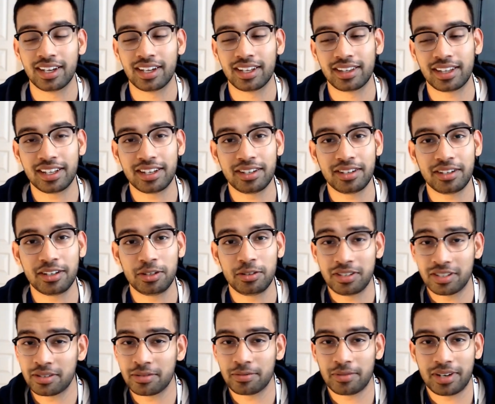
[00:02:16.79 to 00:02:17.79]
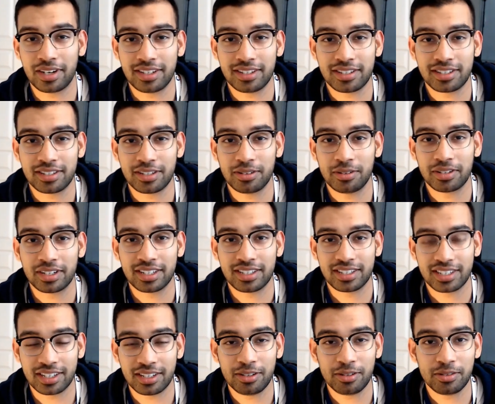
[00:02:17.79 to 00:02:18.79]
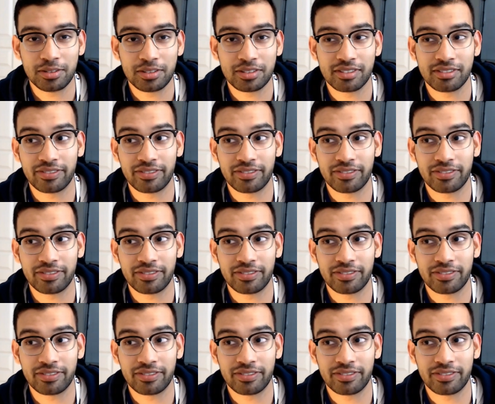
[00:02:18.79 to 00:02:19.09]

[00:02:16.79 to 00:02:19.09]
then you just want to continue to